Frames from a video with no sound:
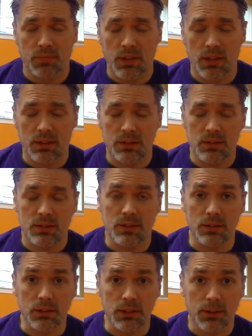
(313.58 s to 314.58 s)
That's just
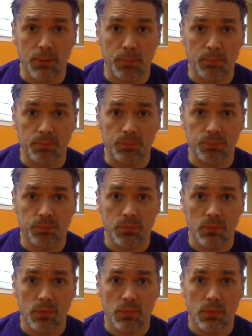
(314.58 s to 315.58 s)
silly.
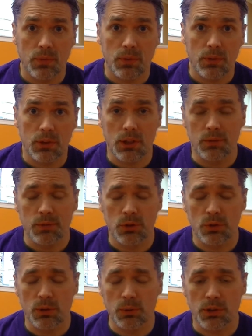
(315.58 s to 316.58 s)
Okay? You
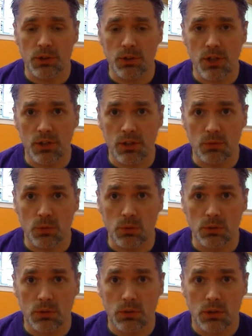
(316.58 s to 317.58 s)
knew they weren't going to change that
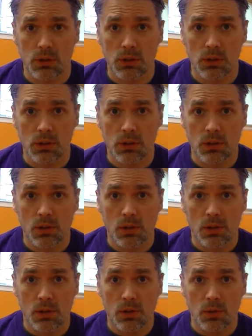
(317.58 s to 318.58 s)
rule.
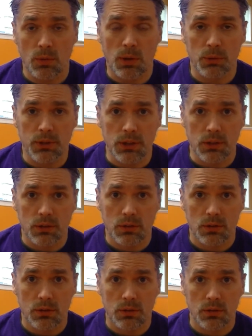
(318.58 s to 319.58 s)
Why would they?
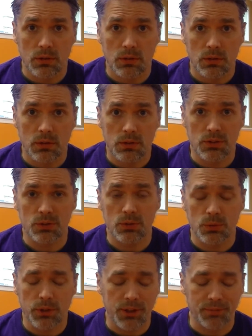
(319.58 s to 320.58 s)
It's a
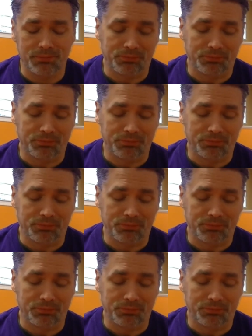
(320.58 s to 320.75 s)
school night.